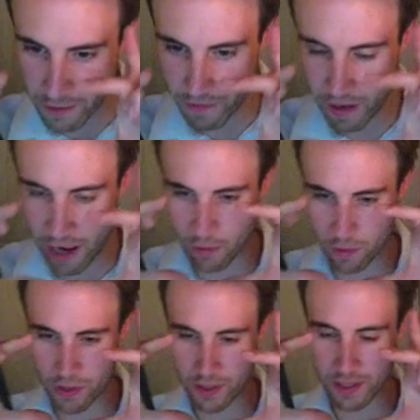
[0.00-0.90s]

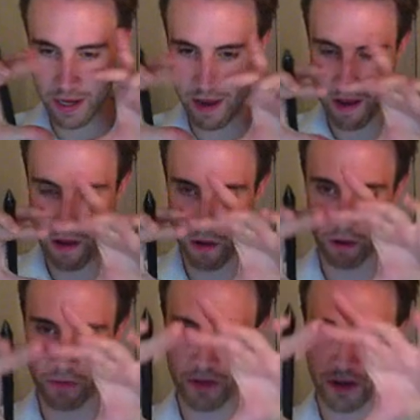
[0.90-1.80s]
flowers and all
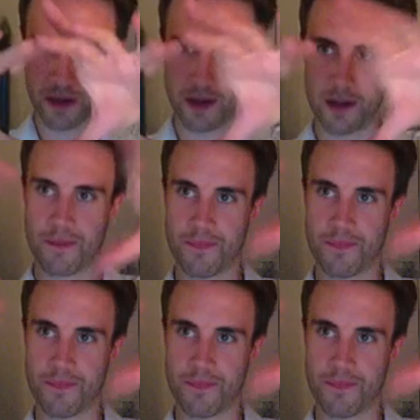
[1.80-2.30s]
of the